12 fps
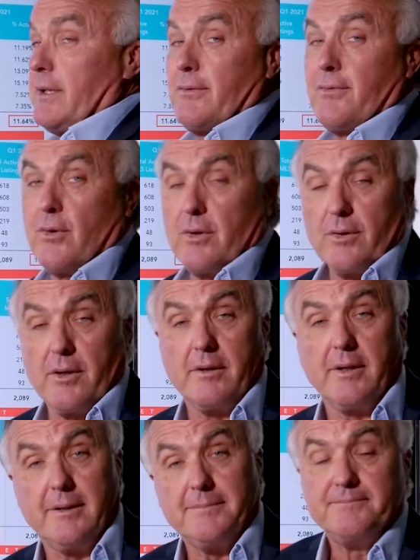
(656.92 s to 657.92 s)
and Fort
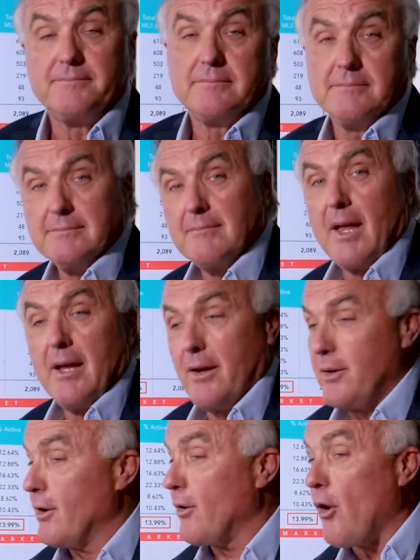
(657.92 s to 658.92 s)
Lauderdale.
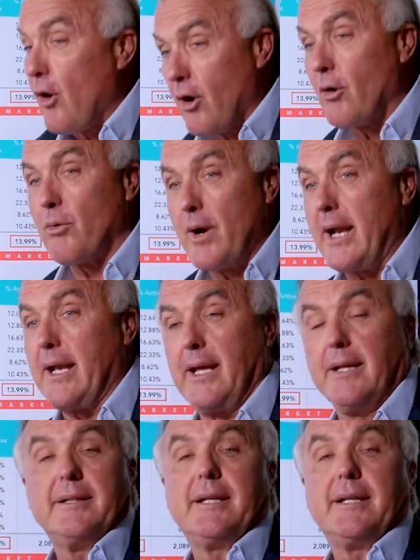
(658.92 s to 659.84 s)
You're already